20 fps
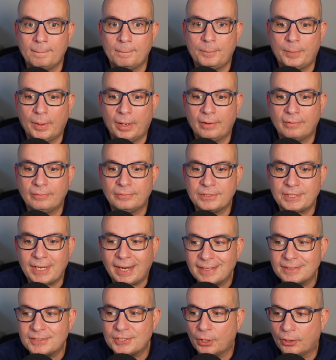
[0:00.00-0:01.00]
But
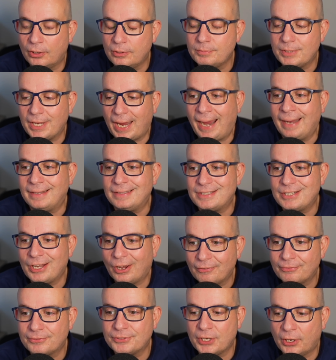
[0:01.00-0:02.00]
sad times and
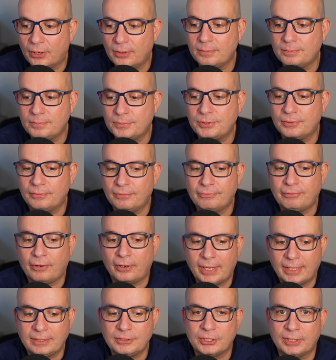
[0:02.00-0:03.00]
tough times
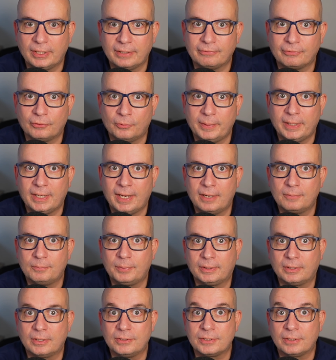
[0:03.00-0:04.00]
financially for me now,
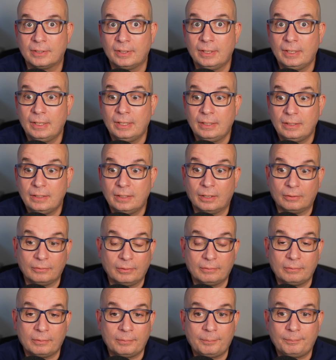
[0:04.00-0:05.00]
because you know
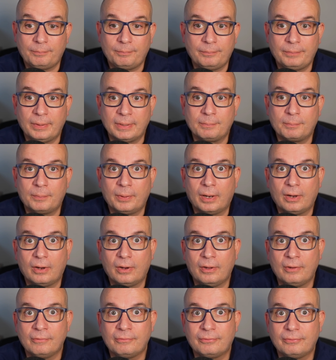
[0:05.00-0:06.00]
they're a big part
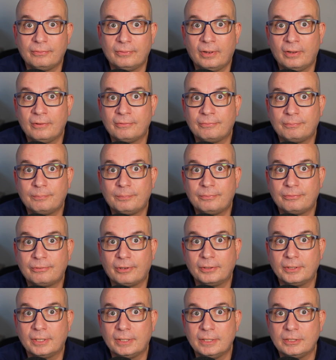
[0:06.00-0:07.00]
of
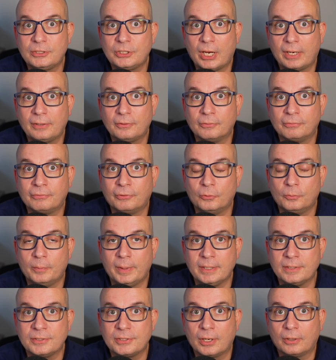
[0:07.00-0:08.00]
funding the channel for
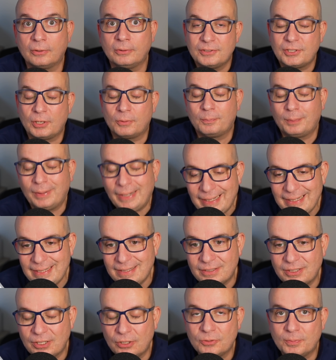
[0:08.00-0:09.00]
me. So
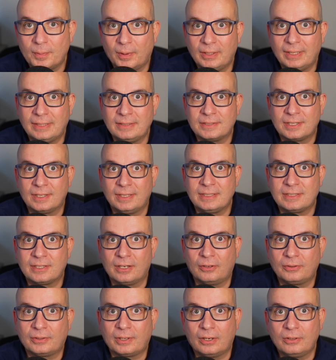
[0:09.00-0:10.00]
please use my link to Lease
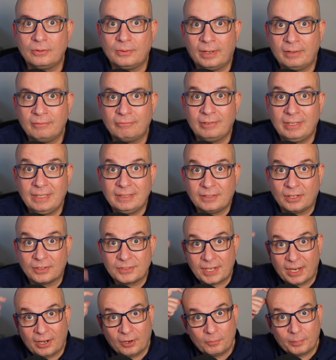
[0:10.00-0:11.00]
Loco. It really does
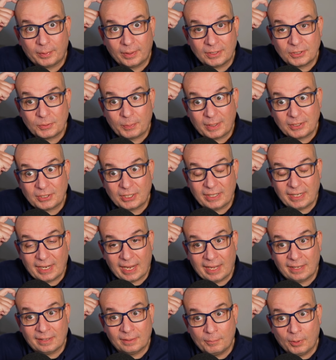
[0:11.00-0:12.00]
help, especially
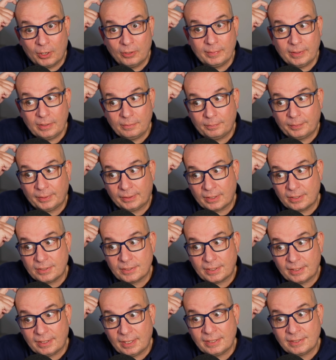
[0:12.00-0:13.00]
at the moment, because
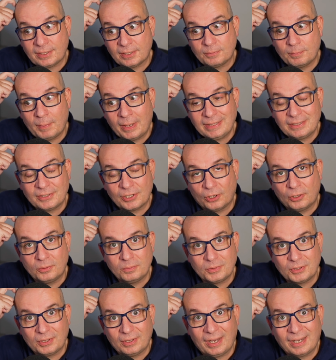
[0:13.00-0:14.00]
this has made
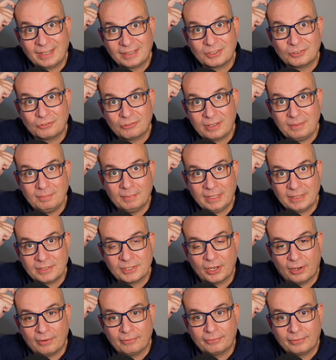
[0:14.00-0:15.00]
times extremely
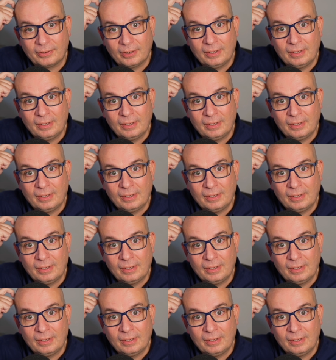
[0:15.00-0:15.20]
tough.